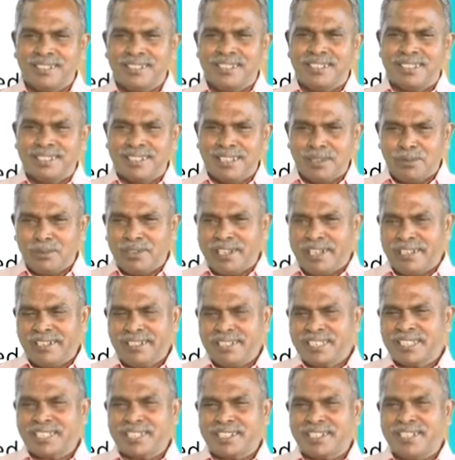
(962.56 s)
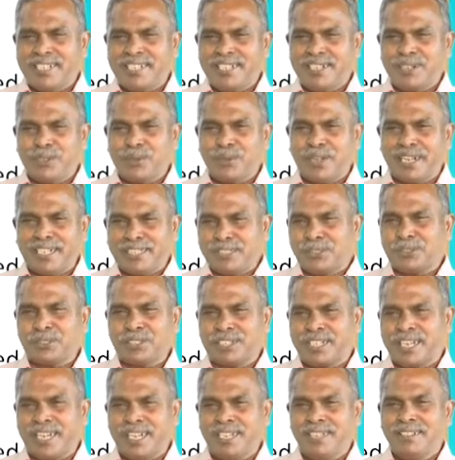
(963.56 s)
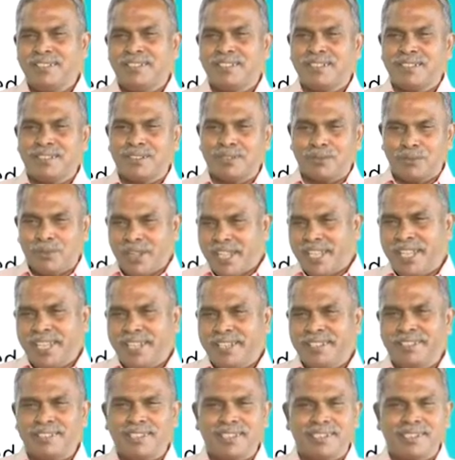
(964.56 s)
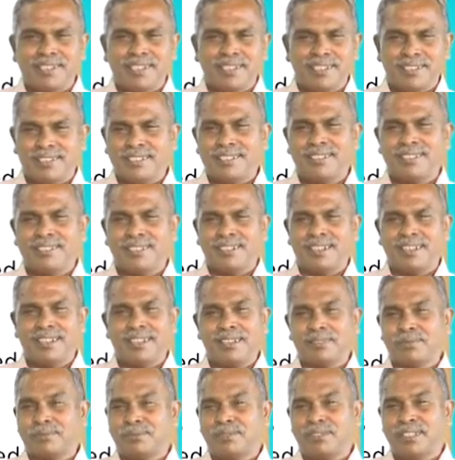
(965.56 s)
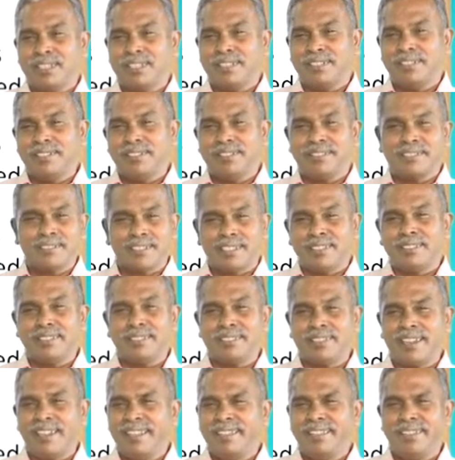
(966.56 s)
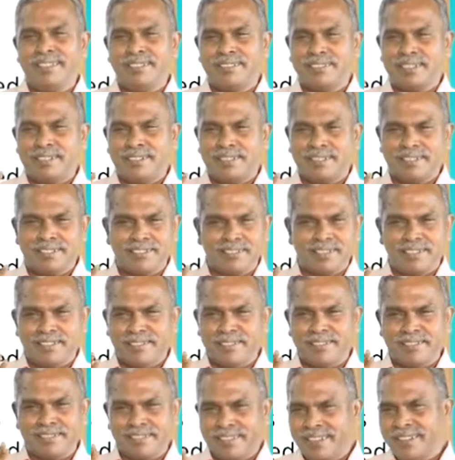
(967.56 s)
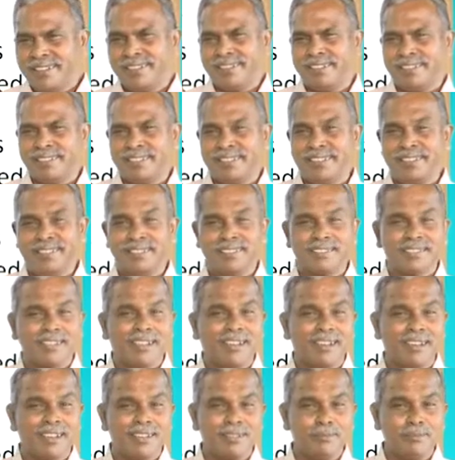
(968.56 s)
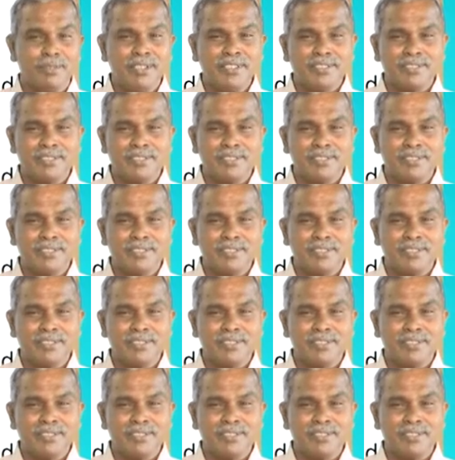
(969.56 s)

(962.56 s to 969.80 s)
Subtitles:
Now, let us try to understand why the color of the sunrise and sunset is always